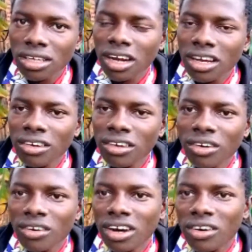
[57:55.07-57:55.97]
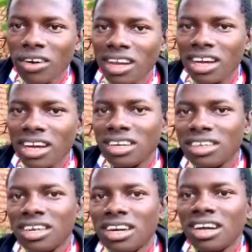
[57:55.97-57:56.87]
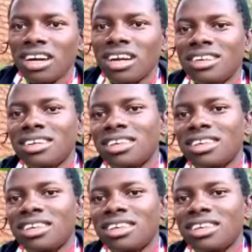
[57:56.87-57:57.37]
I don't know how I can share, guys.